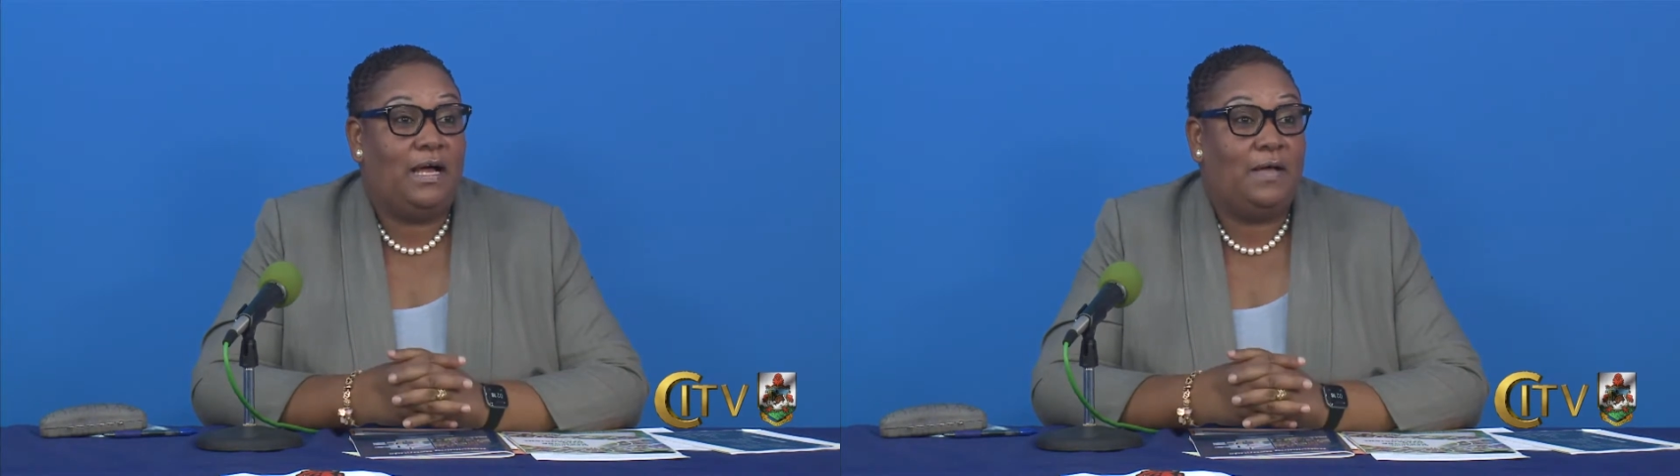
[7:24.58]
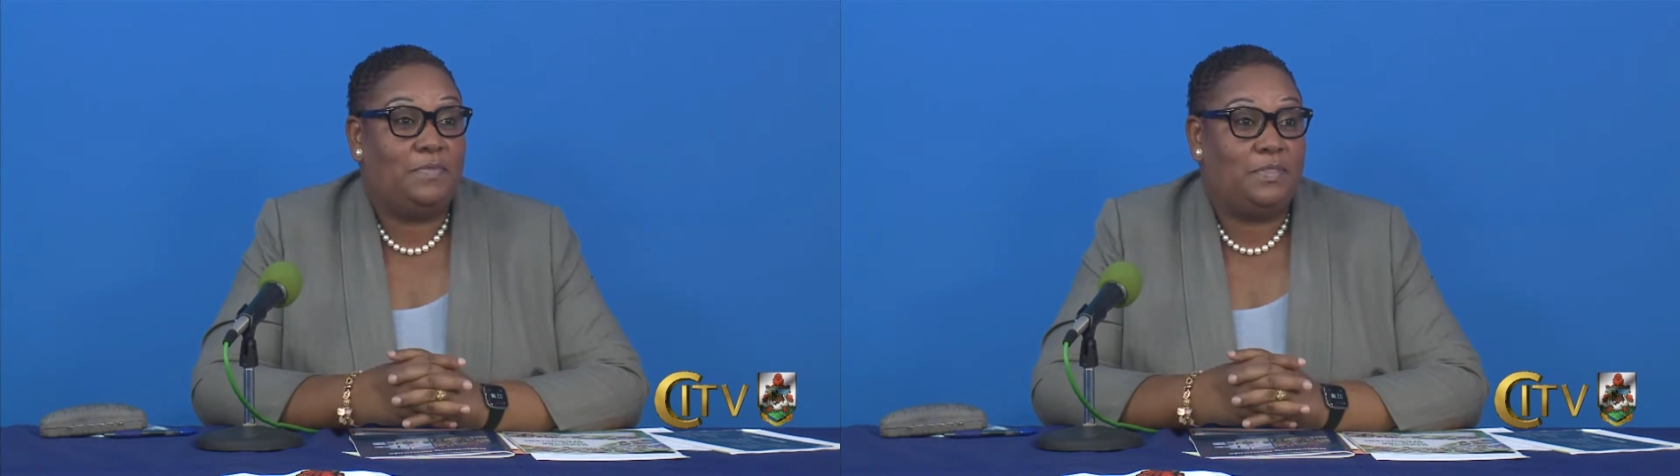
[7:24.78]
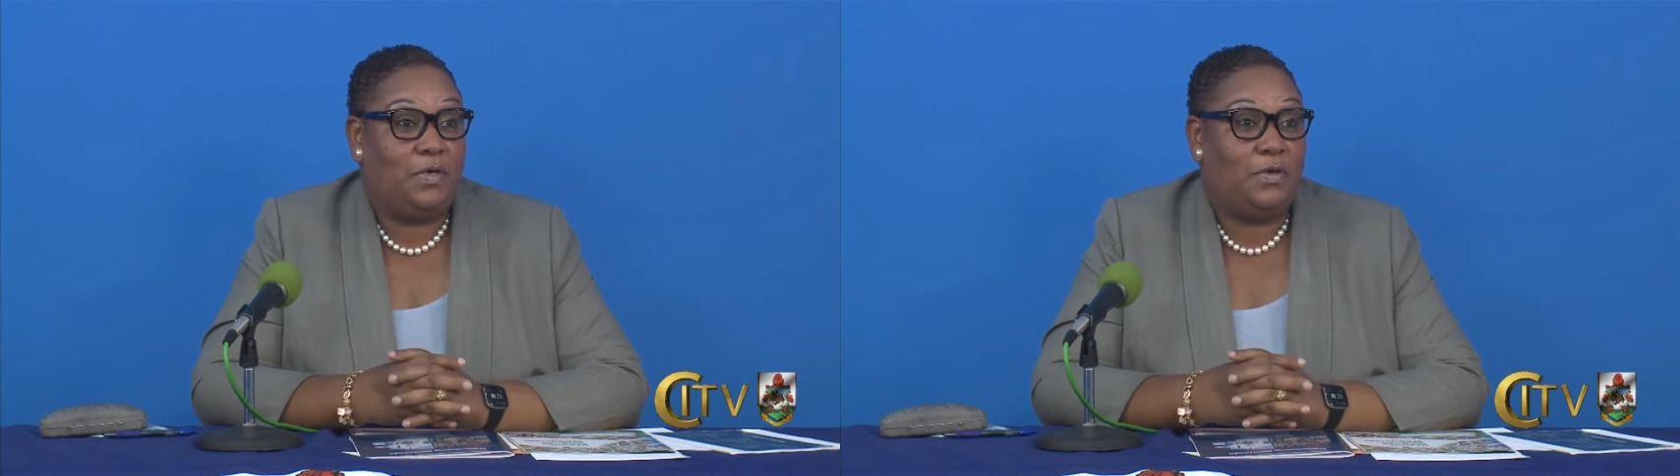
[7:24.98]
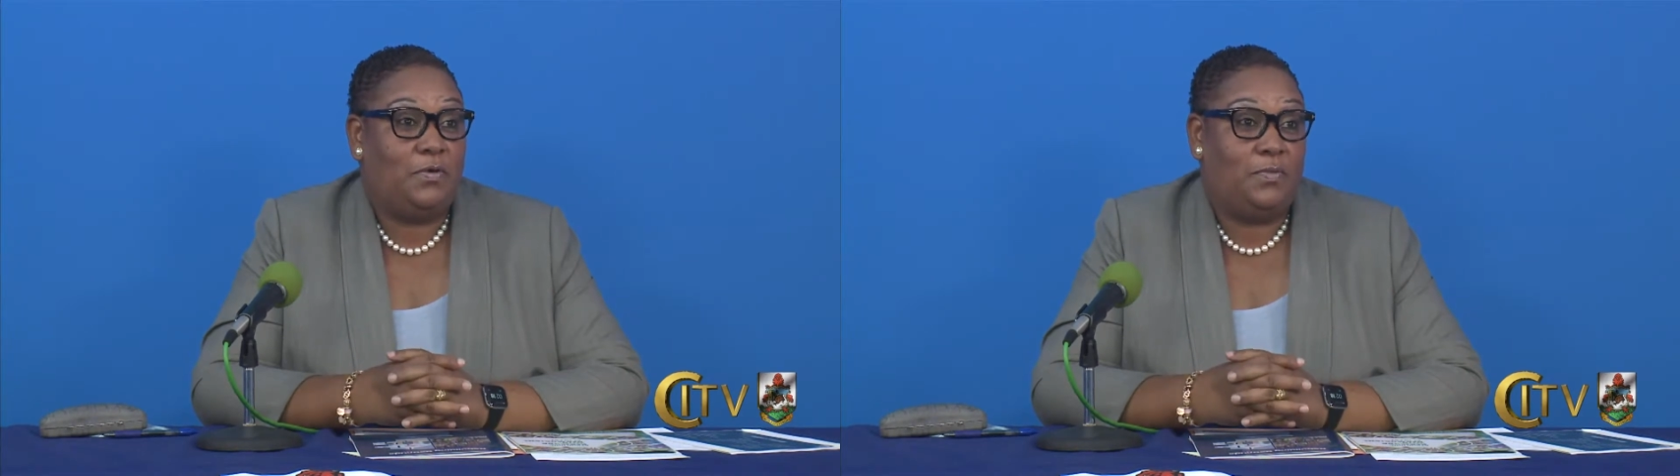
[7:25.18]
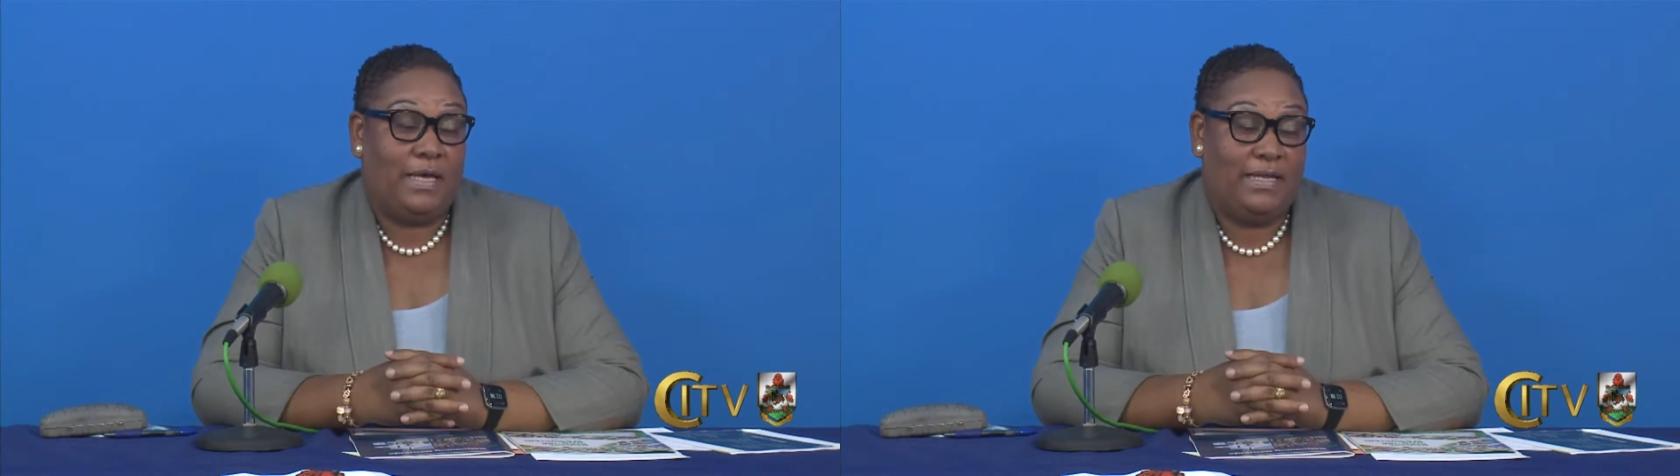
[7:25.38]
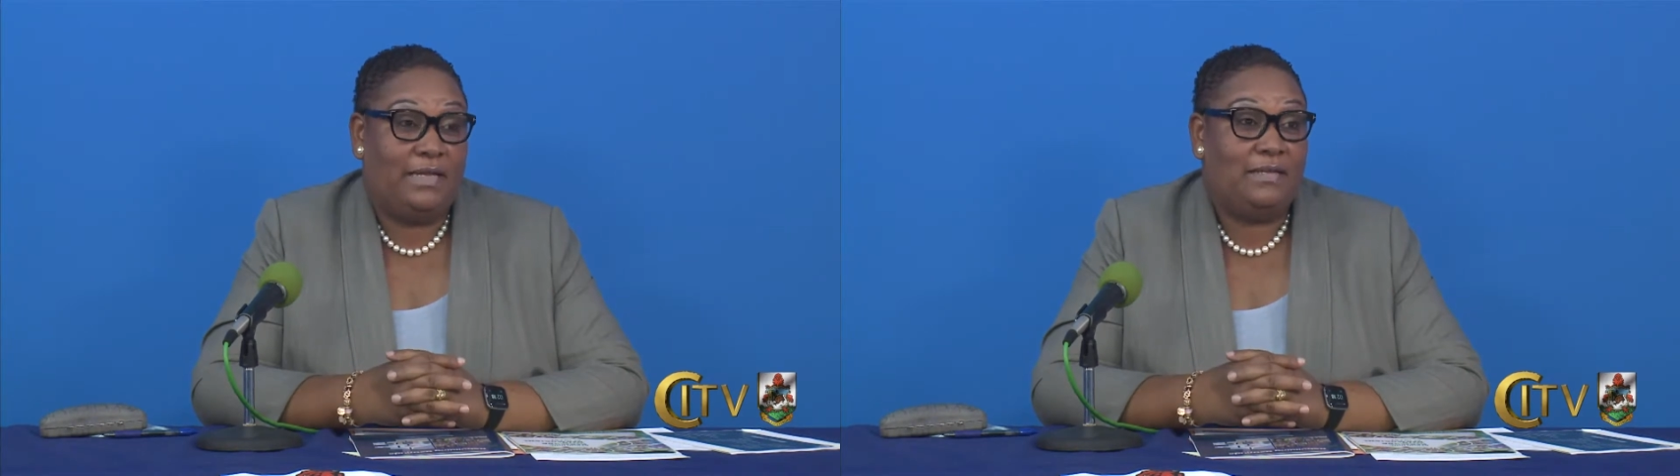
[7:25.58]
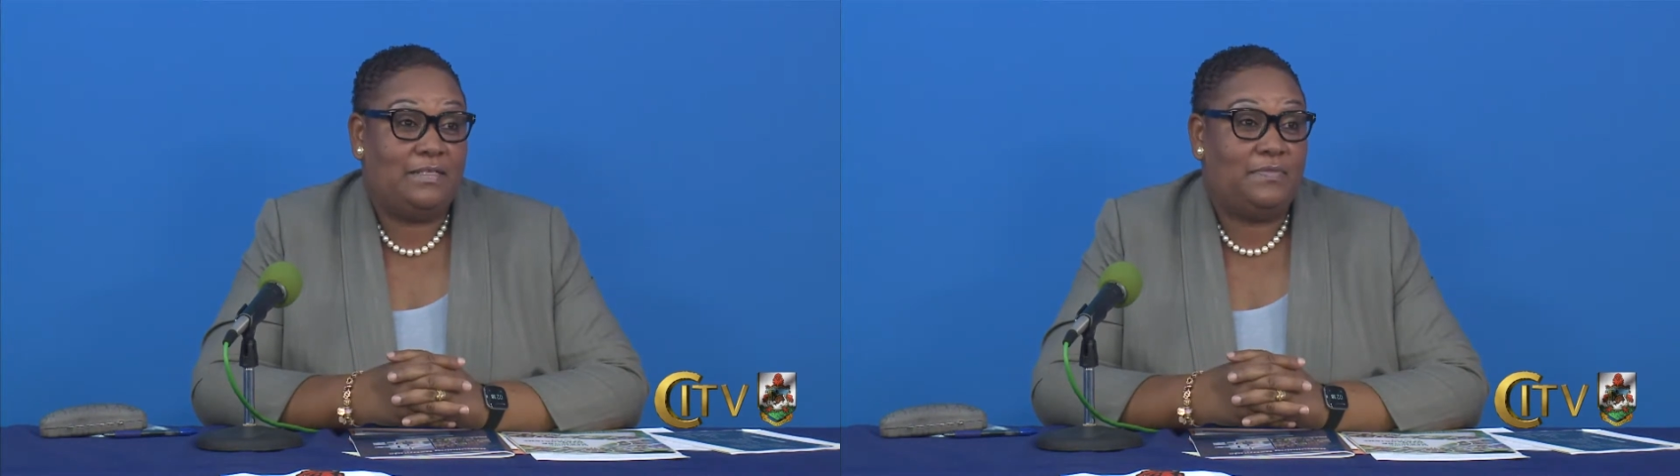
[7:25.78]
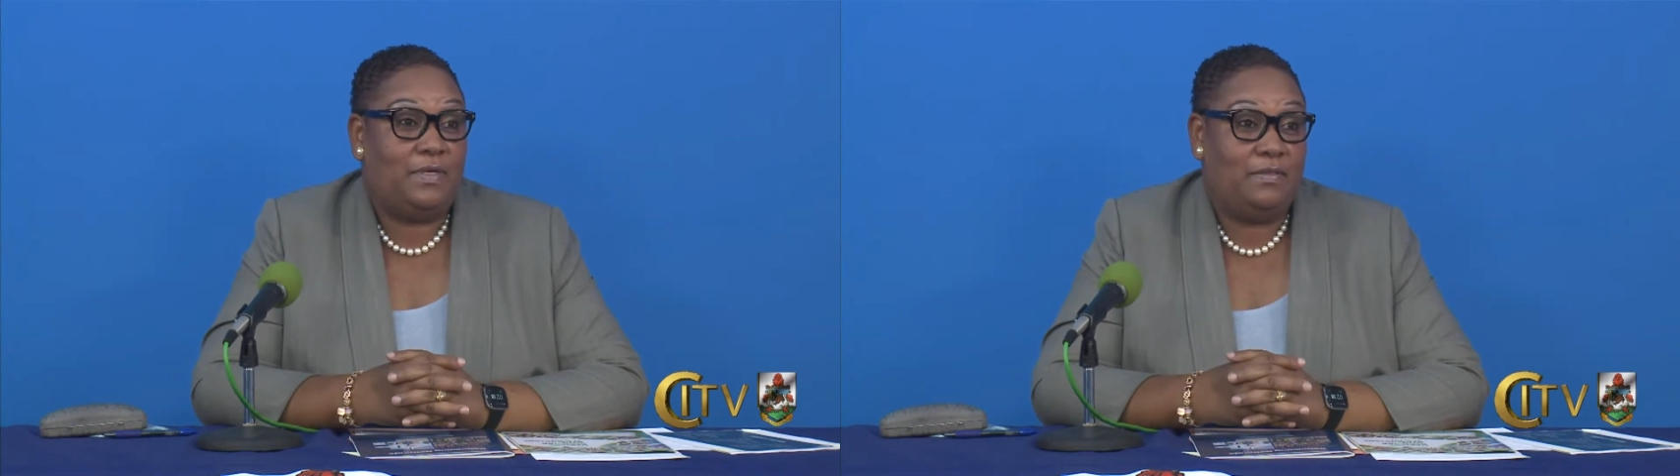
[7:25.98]
So by the end of
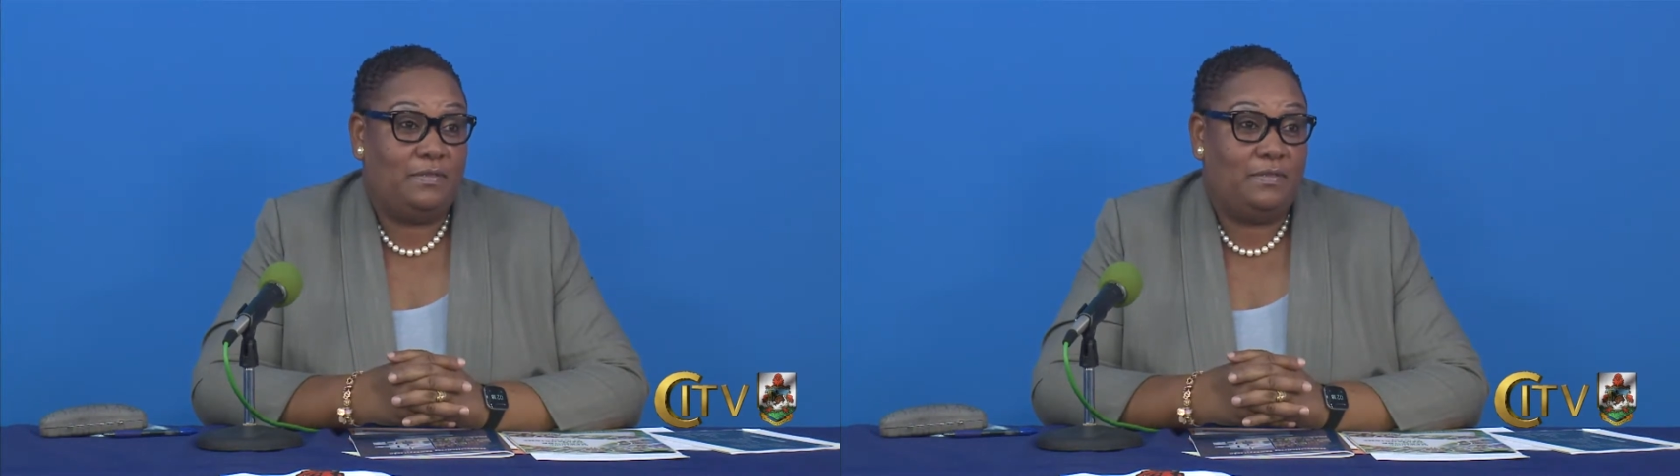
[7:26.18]
this month,